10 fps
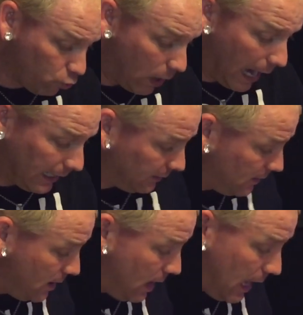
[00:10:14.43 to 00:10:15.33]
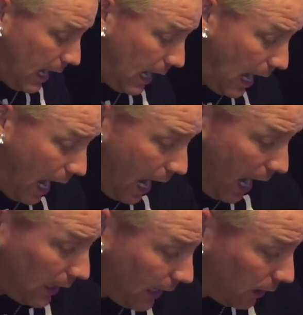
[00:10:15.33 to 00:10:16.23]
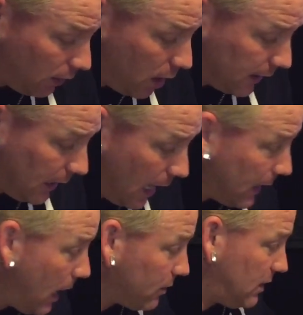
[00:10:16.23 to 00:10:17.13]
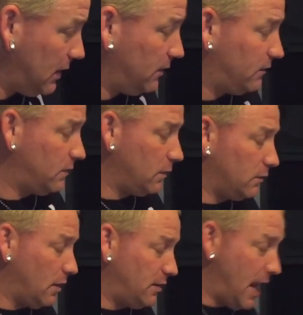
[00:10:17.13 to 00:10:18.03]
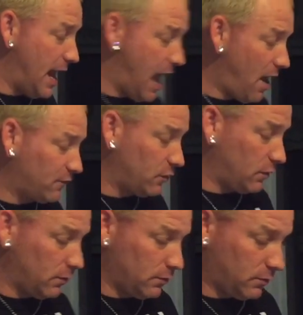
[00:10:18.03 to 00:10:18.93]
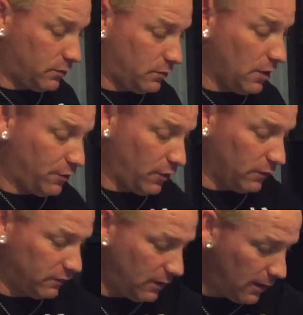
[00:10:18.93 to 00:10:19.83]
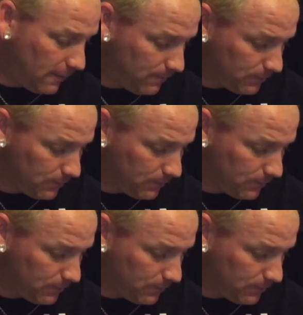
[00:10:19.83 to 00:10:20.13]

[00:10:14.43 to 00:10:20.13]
right. I, I got lucky. I got these the day after the Thursday. No, there's